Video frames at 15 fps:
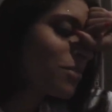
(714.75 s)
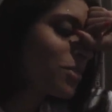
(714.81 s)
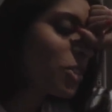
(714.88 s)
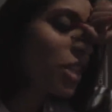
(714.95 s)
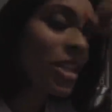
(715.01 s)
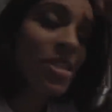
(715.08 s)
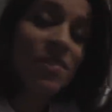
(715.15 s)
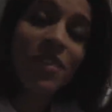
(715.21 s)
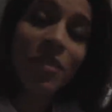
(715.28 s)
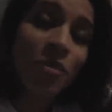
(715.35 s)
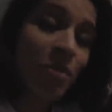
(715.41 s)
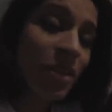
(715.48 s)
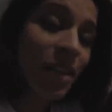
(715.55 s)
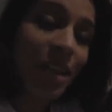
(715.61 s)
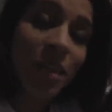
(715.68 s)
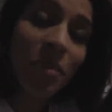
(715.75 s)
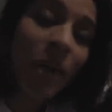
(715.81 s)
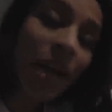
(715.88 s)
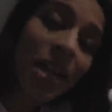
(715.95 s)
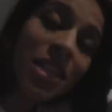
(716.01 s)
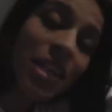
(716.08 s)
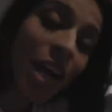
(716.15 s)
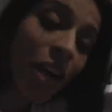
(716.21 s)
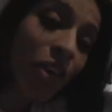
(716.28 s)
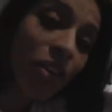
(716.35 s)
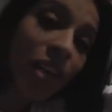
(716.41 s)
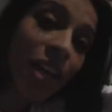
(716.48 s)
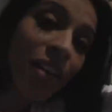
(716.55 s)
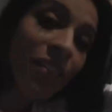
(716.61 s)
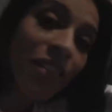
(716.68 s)
have given me, like, my entire
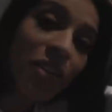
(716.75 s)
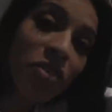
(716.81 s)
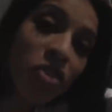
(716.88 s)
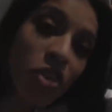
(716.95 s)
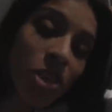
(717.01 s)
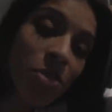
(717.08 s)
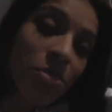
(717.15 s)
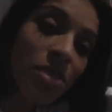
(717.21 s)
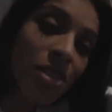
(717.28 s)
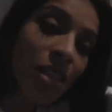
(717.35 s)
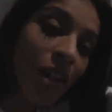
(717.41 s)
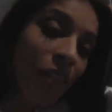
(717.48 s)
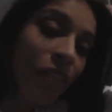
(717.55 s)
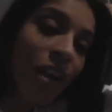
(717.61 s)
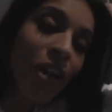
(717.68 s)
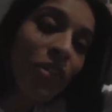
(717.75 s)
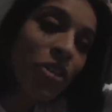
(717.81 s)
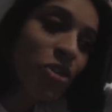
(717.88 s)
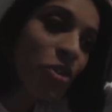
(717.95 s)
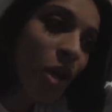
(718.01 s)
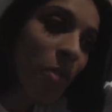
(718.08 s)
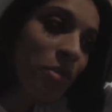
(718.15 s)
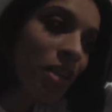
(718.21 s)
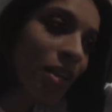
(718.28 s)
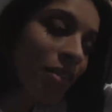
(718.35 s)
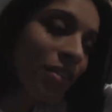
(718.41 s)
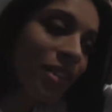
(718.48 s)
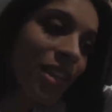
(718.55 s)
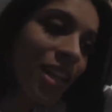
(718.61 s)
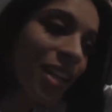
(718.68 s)
life of dreams that I've ever dreamt
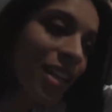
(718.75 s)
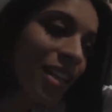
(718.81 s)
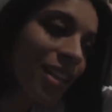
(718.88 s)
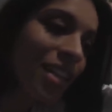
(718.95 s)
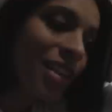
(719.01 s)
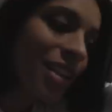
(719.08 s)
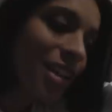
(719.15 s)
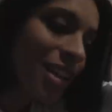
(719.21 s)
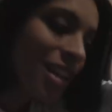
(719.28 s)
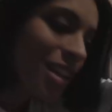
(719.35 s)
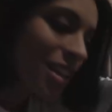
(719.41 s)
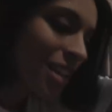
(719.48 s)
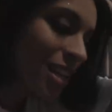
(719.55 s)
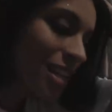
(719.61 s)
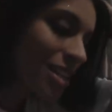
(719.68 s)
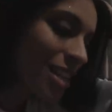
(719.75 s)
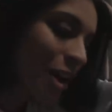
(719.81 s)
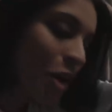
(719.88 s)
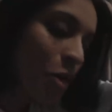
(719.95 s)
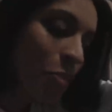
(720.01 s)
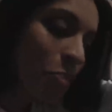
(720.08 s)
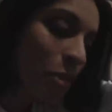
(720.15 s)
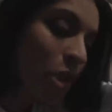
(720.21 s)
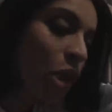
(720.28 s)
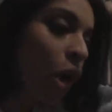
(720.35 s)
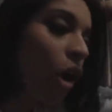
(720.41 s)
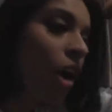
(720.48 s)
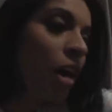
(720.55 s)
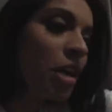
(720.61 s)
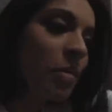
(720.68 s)
of and, like, things that are
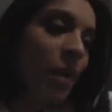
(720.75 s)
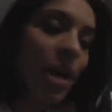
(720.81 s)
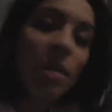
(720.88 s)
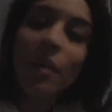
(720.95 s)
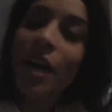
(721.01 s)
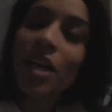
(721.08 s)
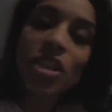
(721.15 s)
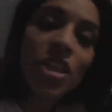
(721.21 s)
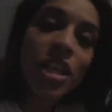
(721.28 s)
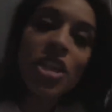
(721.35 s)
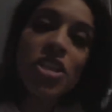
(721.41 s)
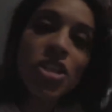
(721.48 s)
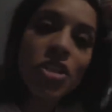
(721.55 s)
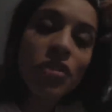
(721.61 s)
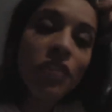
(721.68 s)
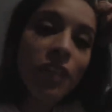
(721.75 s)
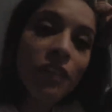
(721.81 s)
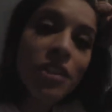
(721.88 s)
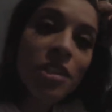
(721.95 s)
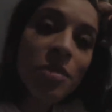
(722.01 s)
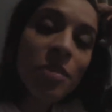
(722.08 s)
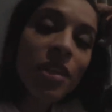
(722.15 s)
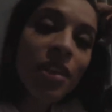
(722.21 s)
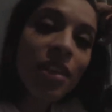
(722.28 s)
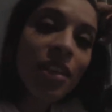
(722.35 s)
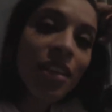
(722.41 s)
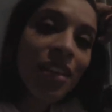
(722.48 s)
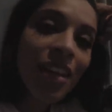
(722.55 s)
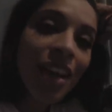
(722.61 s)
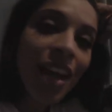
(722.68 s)
beyond my imagination you've given to me.
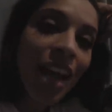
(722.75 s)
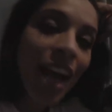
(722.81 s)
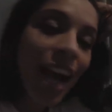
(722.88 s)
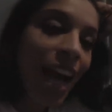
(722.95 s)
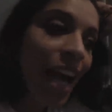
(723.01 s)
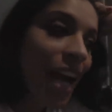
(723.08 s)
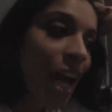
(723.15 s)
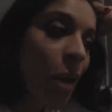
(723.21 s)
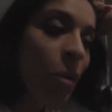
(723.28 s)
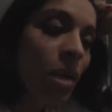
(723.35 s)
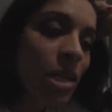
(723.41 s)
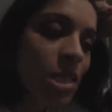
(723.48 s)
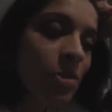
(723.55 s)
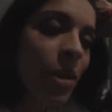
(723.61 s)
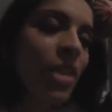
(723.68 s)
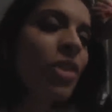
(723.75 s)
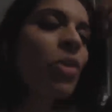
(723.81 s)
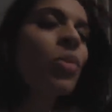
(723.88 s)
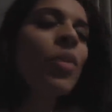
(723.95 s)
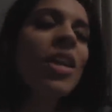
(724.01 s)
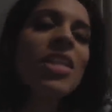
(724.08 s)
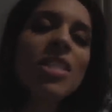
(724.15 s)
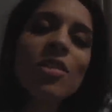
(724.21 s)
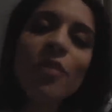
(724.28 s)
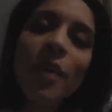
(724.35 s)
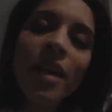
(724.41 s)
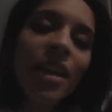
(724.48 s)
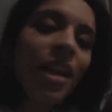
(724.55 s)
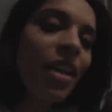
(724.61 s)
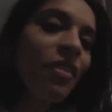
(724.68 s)
And I want to spend the rest of
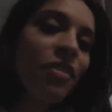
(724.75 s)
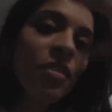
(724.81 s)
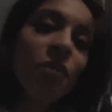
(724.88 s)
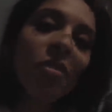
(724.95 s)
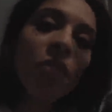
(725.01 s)
my life